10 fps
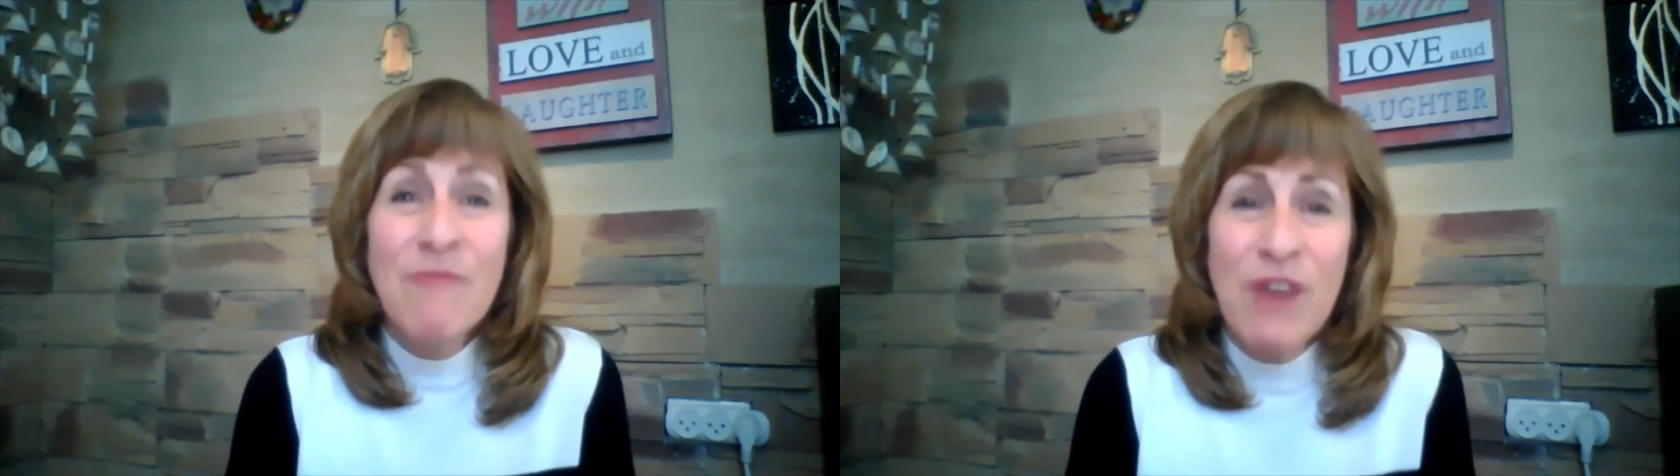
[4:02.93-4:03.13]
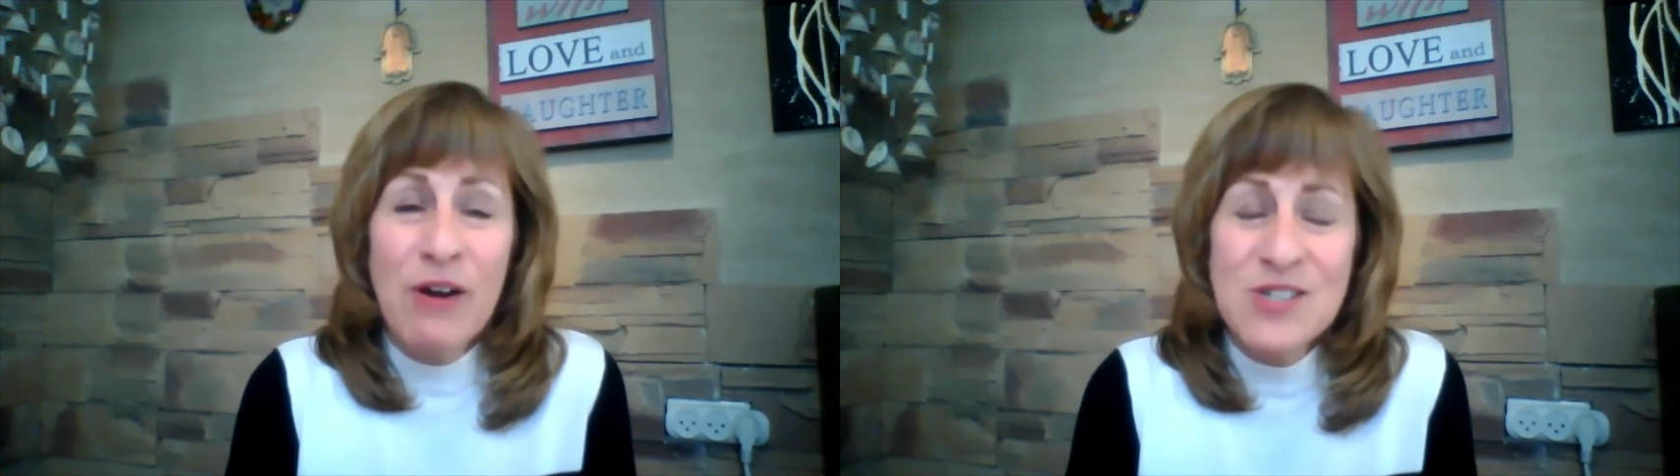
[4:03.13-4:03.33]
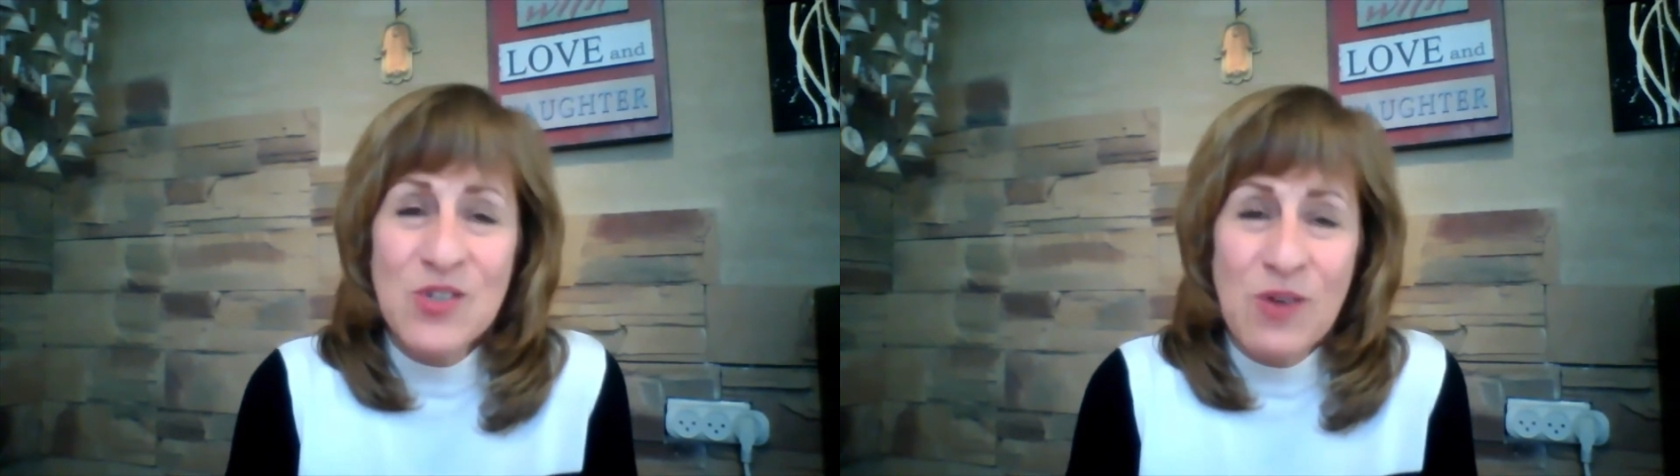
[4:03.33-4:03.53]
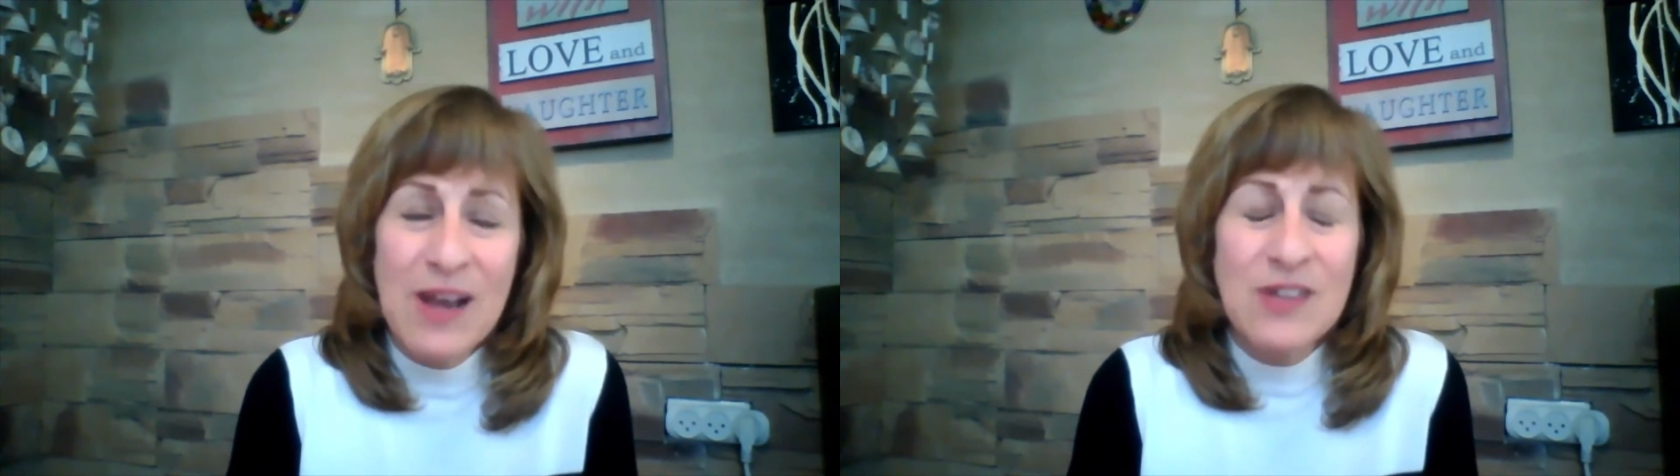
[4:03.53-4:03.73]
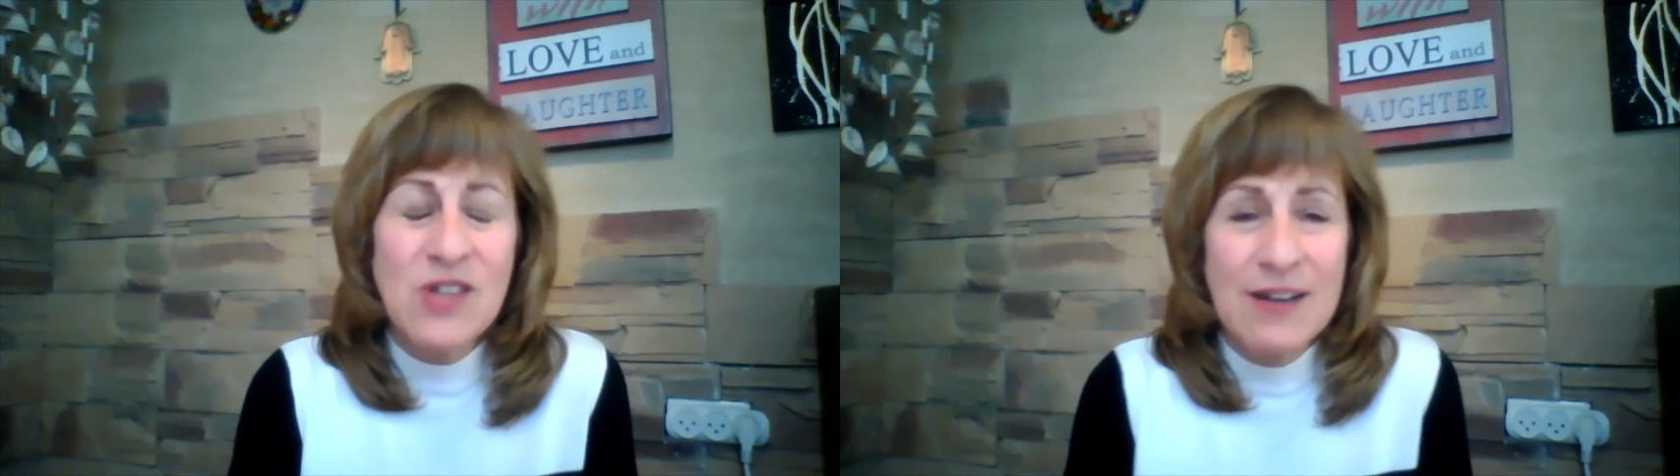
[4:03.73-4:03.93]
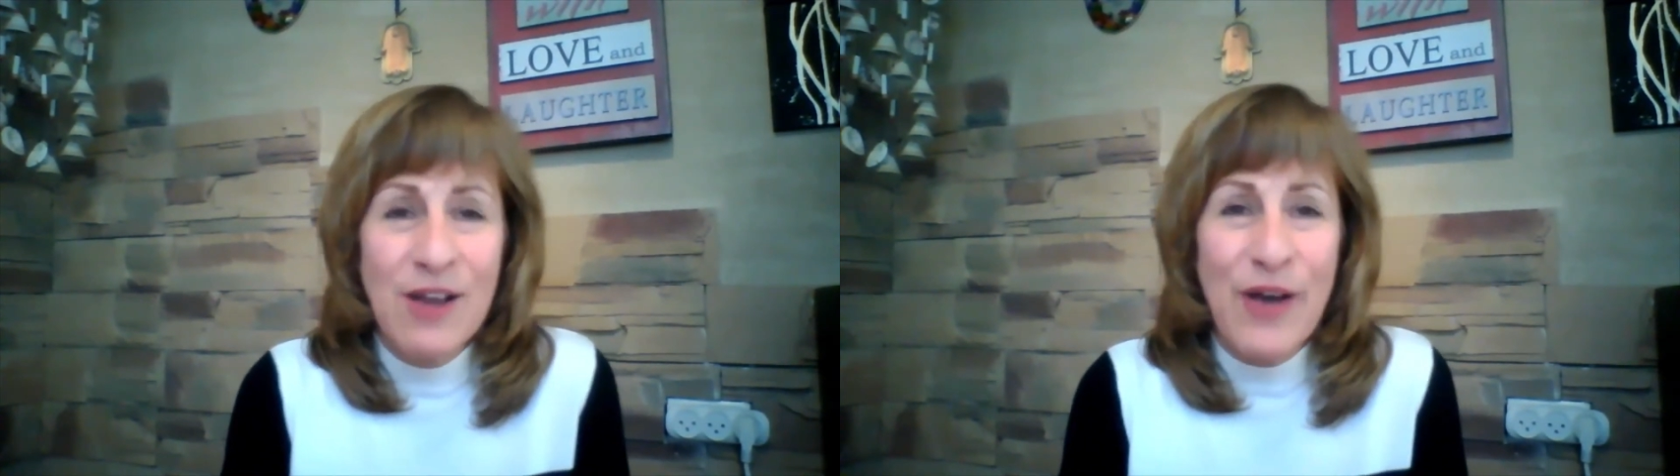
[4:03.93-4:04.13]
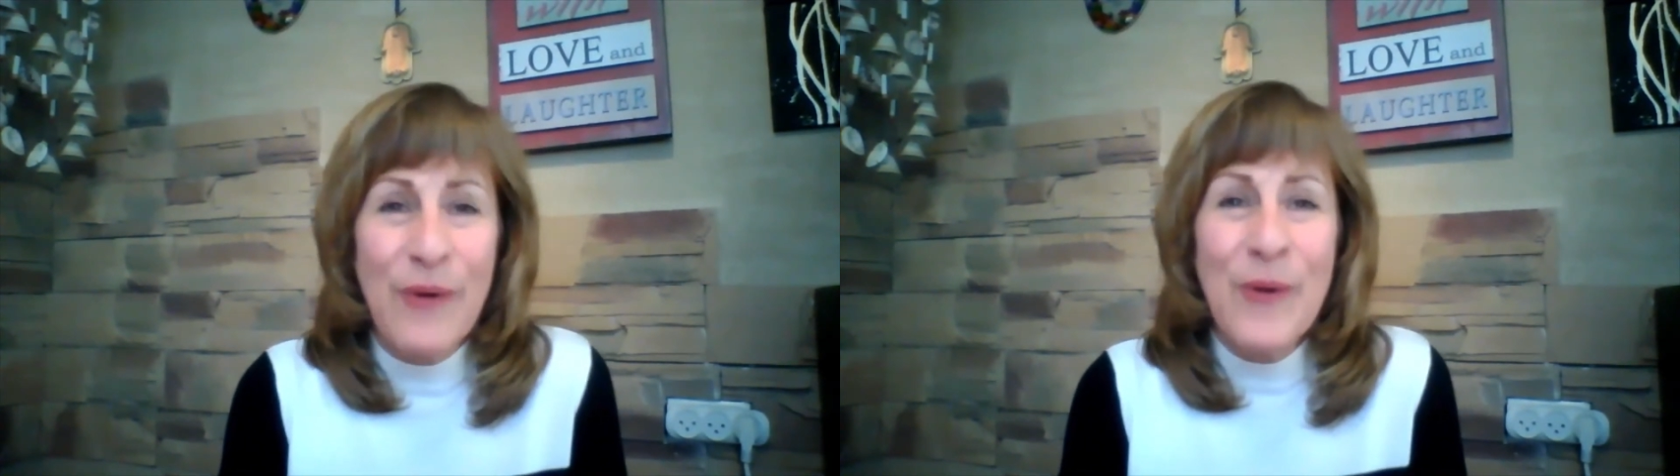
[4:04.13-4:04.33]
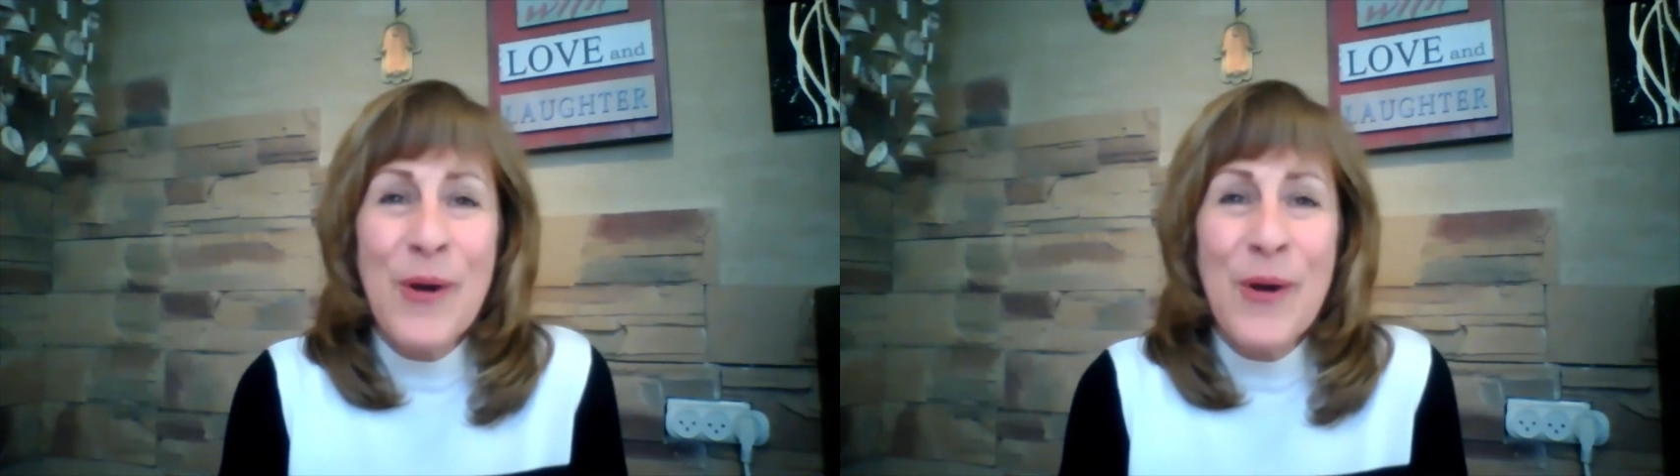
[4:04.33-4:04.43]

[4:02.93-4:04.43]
very strange, I know.